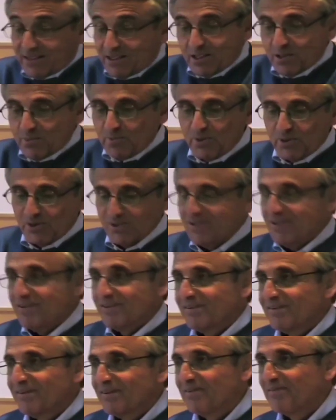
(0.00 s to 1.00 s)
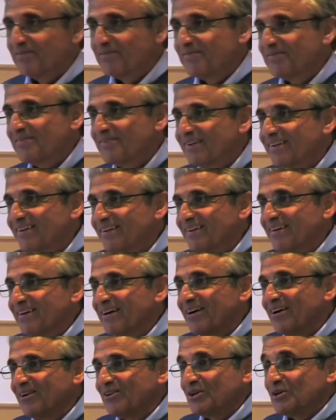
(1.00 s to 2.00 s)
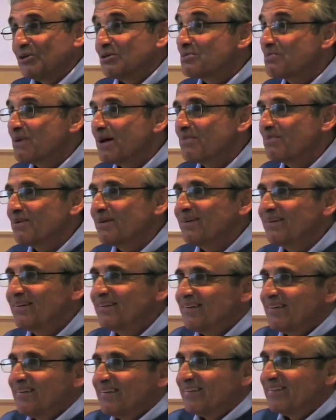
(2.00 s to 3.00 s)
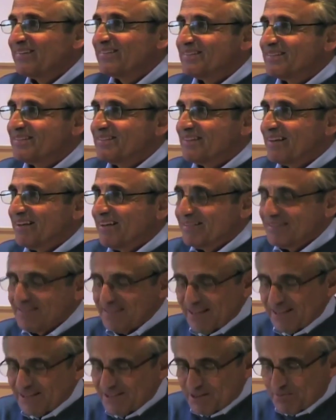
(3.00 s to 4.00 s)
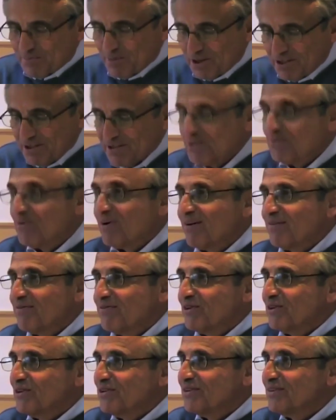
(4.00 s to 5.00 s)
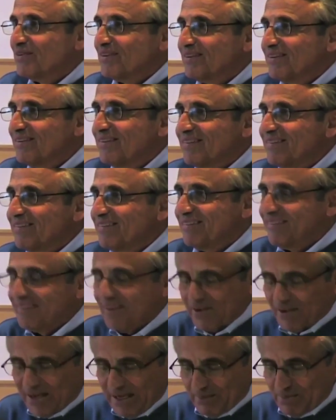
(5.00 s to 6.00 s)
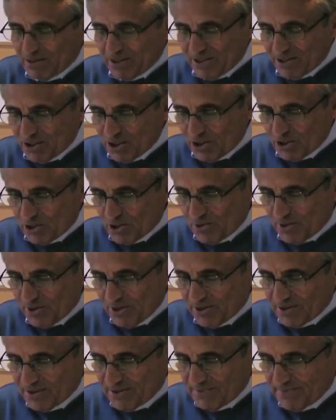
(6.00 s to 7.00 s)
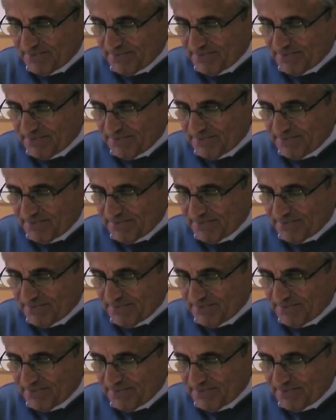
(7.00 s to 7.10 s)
a supporter of our newspaper and sends money to our fund and, you know, keeps in touch with us.